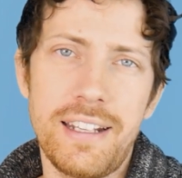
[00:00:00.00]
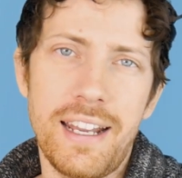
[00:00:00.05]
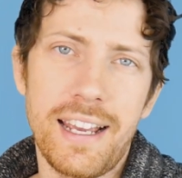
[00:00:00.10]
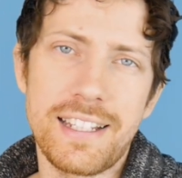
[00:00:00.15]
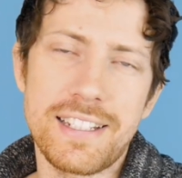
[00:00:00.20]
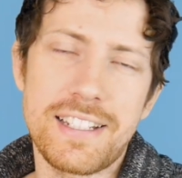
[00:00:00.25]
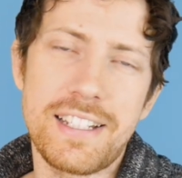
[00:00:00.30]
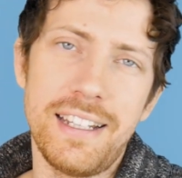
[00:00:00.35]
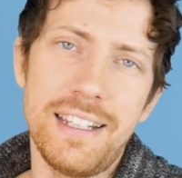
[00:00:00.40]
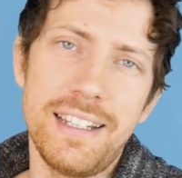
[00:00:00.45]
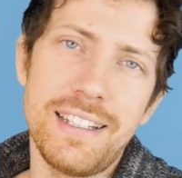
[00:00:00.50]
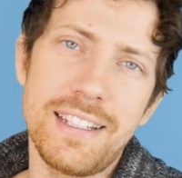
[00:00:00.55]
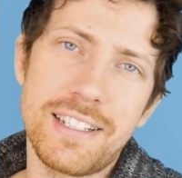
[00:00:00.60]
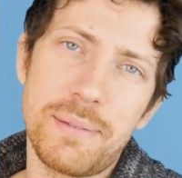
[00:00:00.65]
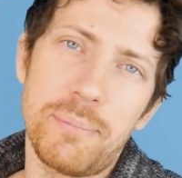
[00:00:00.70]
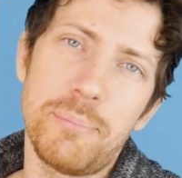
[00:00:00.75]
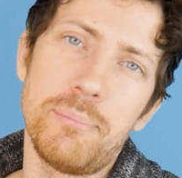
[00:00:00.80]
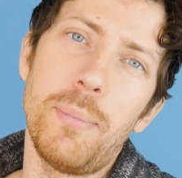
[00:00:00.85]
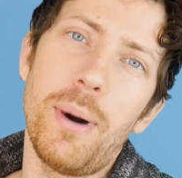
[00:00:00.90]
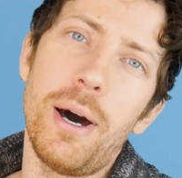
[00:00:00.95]
Next
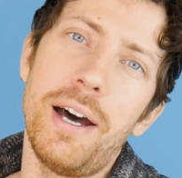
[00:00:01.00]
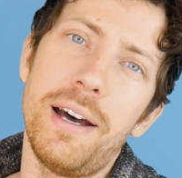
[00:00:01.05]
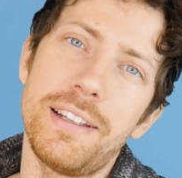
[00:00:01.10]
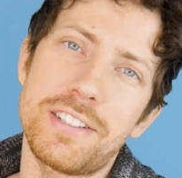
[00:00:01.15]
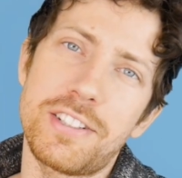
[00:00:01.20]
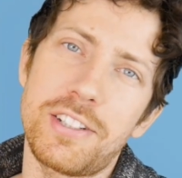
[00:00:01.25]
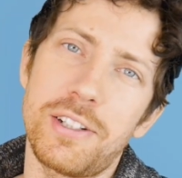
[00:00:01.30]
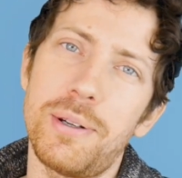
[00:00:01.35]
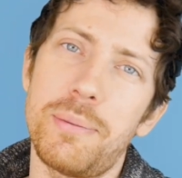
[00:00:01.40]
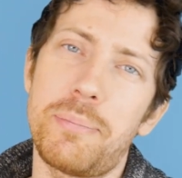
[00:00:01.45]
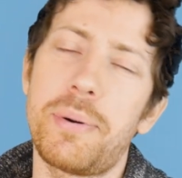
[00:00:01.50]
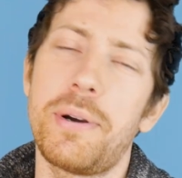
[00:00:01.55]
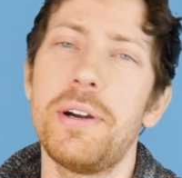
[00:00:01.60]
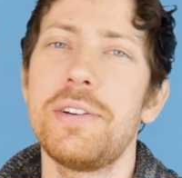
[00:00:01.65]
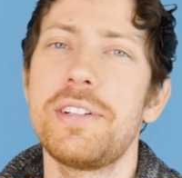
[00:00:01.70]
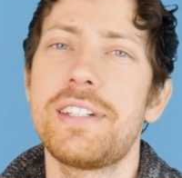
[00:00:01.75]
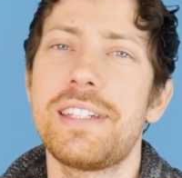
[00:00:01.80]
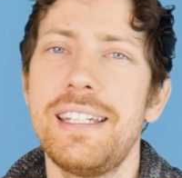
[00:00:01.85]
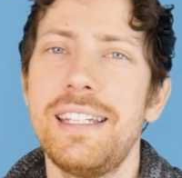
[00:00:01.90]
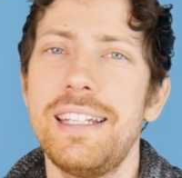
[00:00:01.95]
is muscle
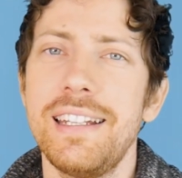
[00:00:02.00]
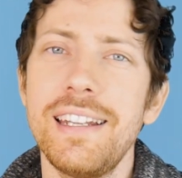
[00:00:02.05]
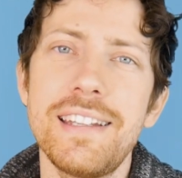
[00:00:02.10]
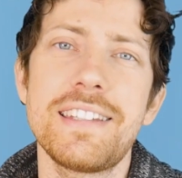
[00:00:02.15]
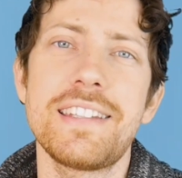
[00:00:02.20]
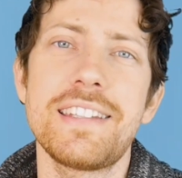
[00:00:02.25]
protein